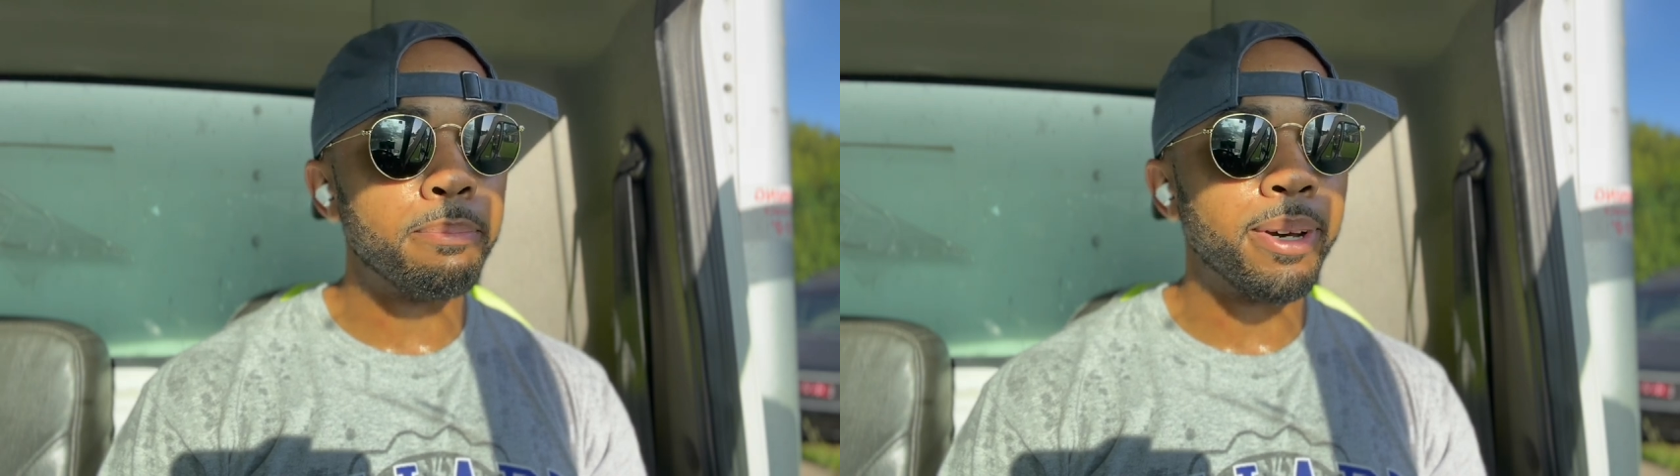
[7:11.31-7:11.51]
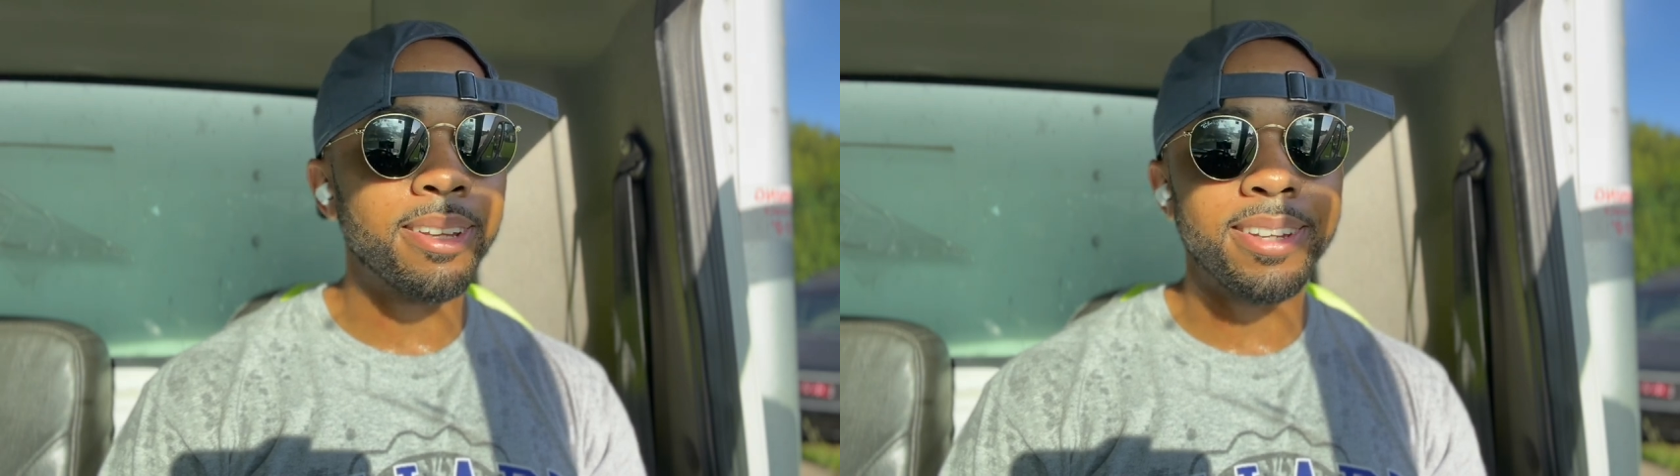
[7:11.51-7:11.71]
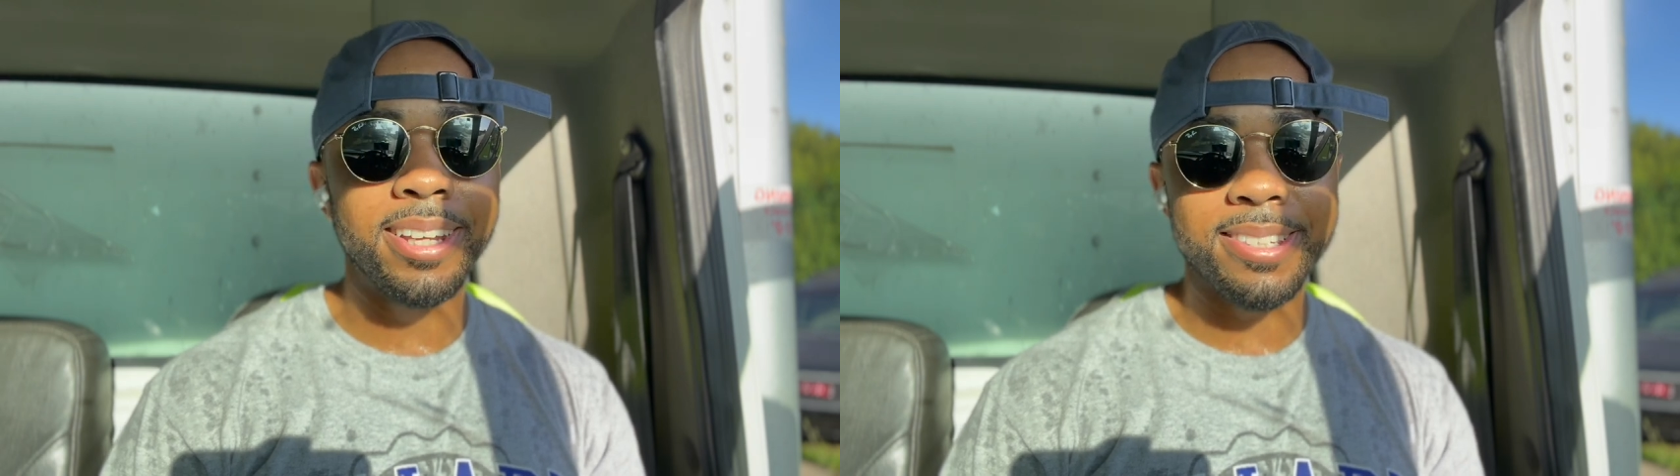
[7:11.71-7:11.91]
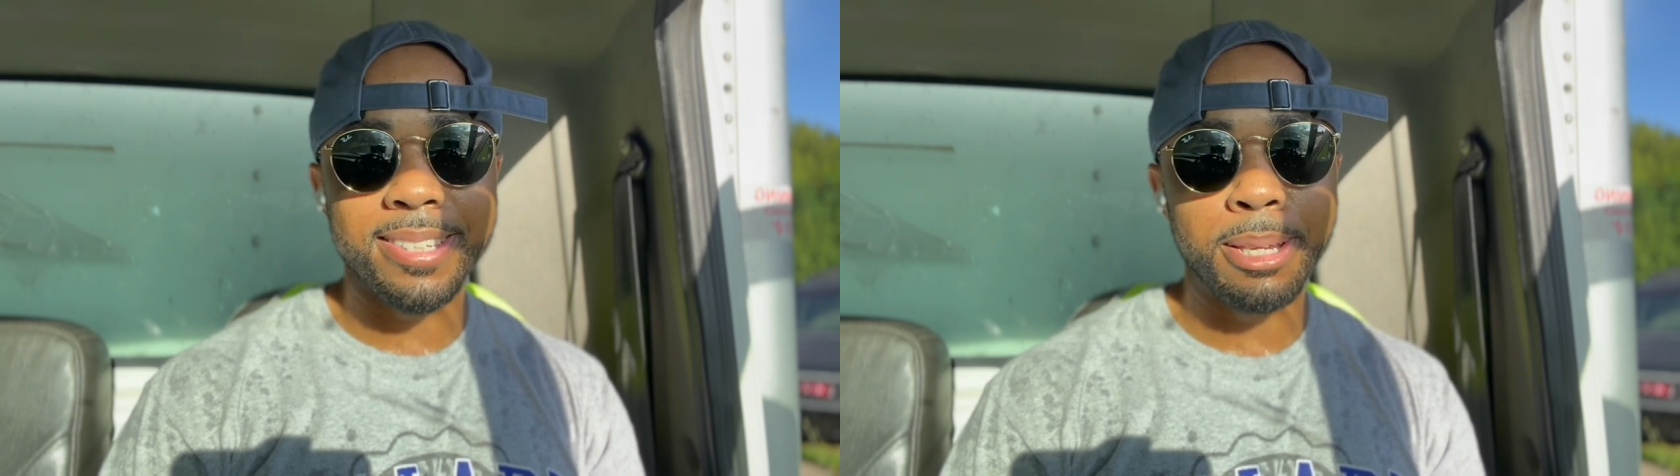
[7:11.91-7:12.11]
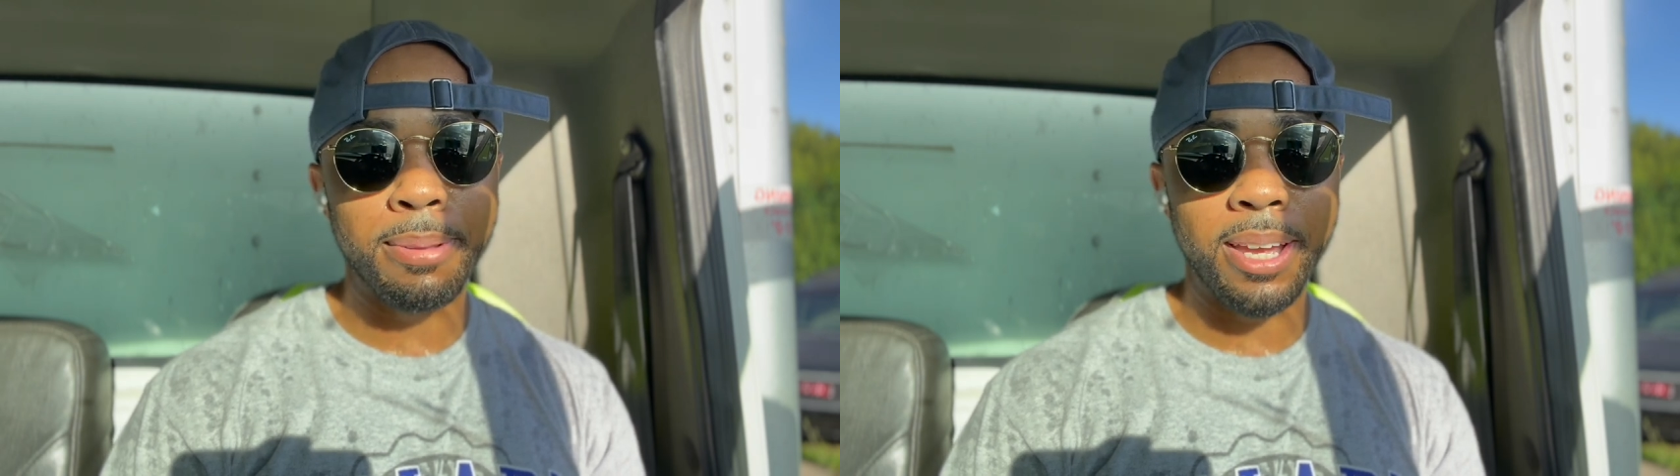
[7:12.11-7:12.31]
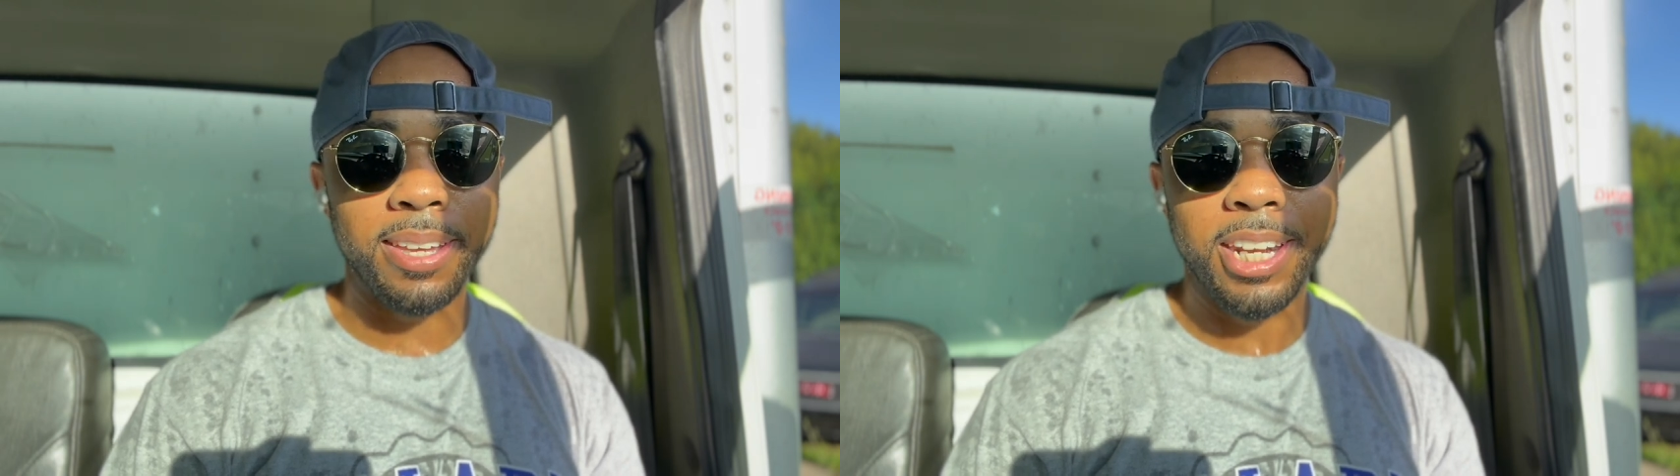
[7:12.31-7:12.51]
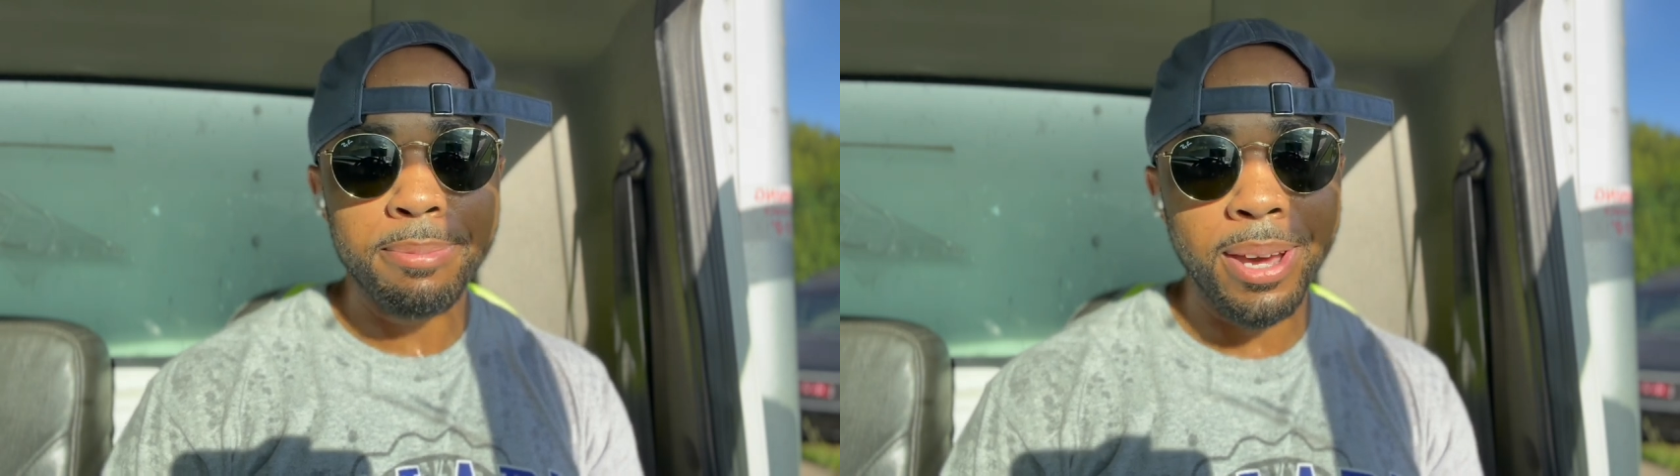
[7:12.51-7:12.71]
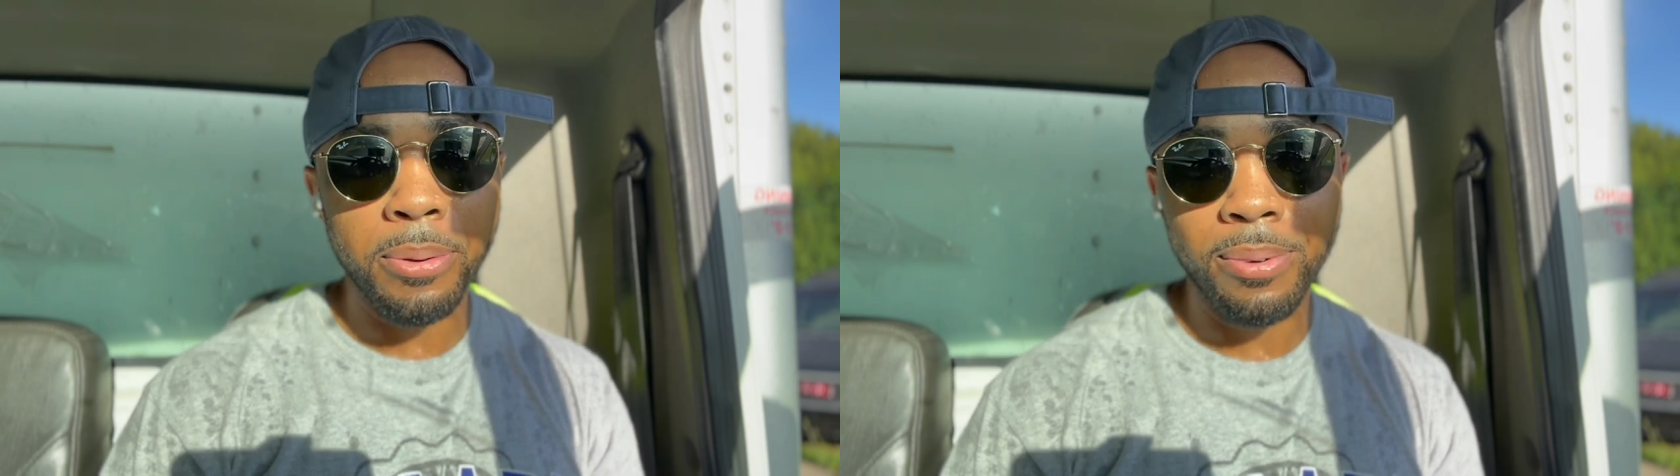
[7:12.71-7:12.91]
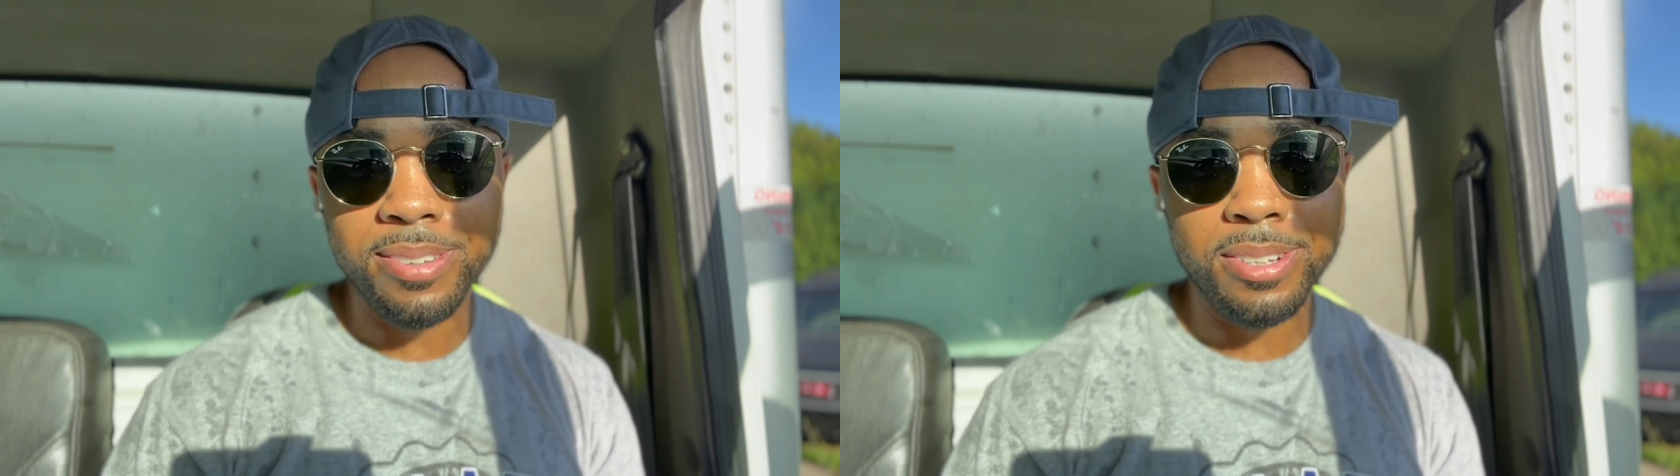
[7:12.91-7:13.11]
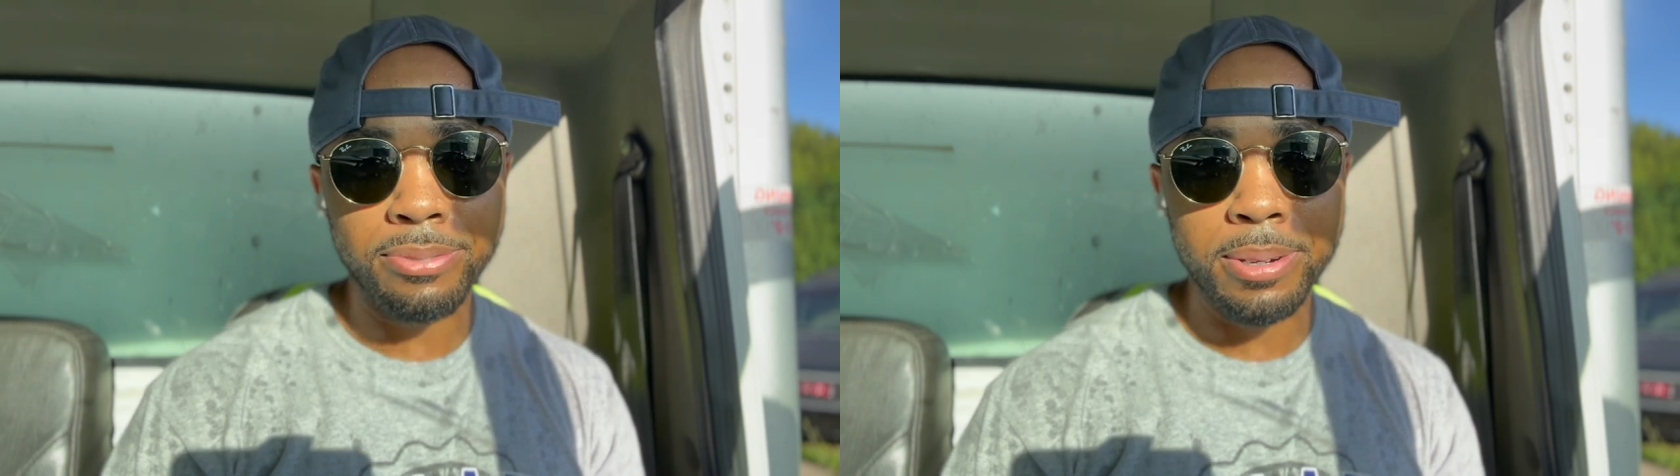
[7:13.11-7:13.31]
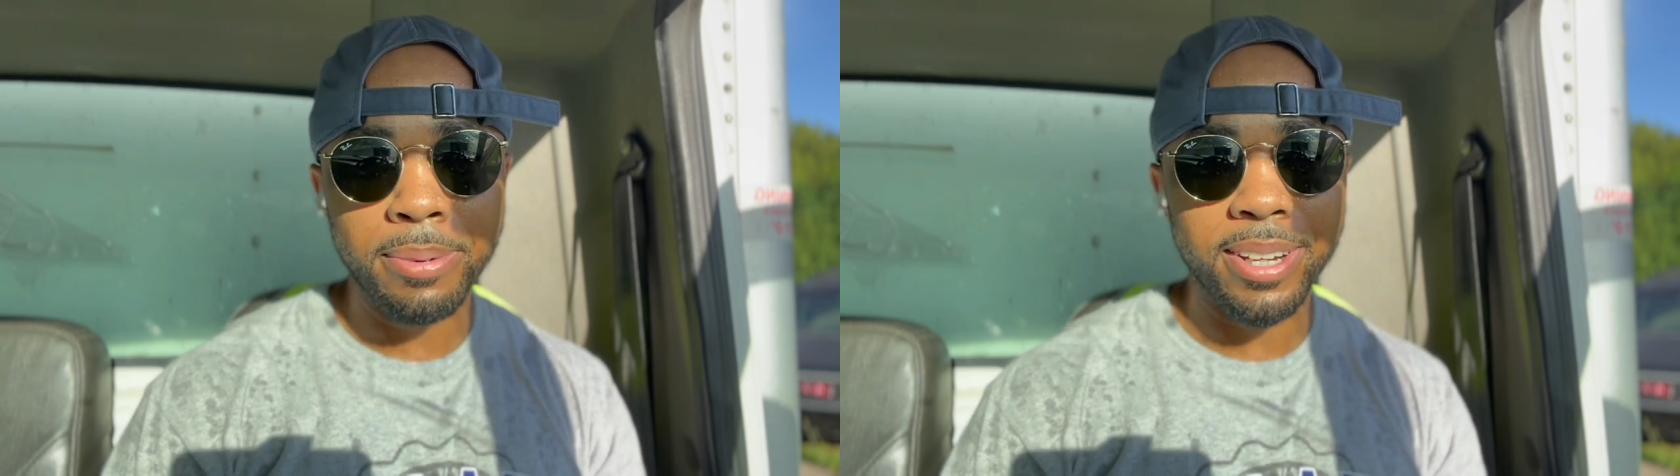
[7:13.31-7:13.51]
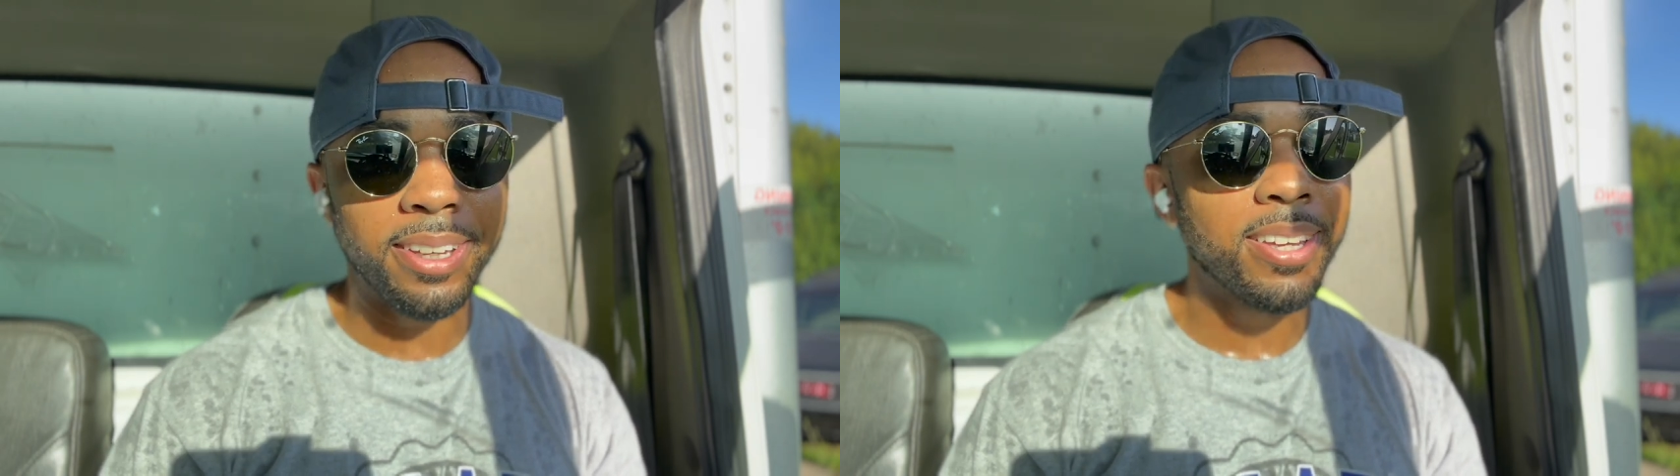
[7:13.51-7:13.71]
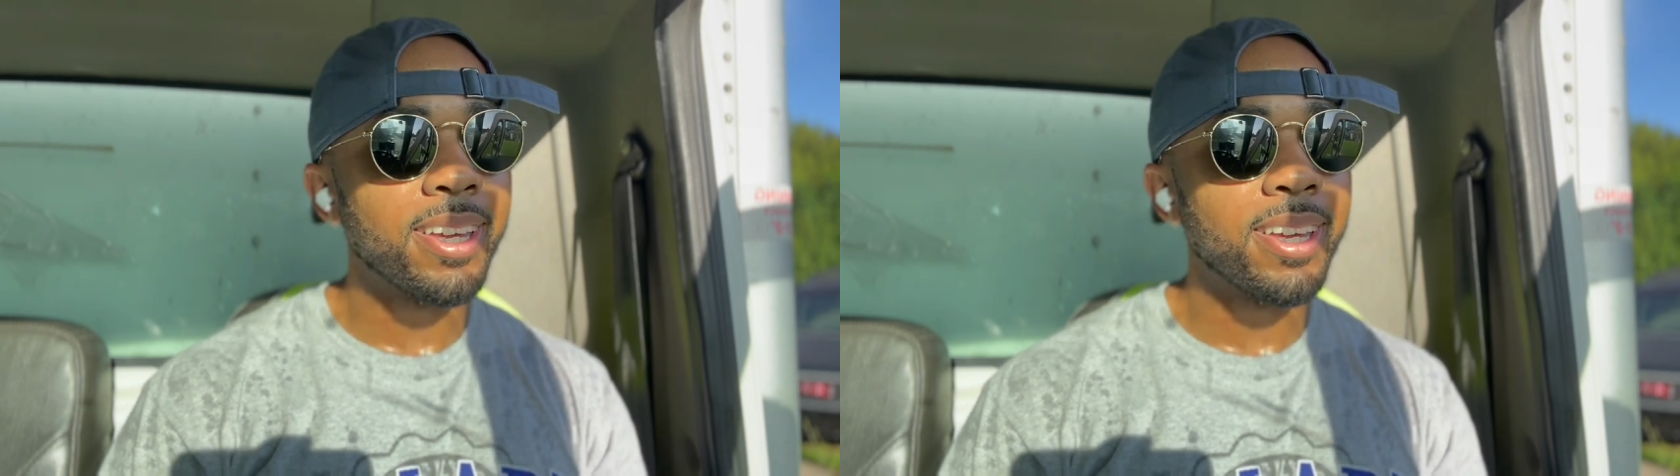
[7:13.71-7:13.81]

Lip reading: but it doesn't seem like anybody wants the free money.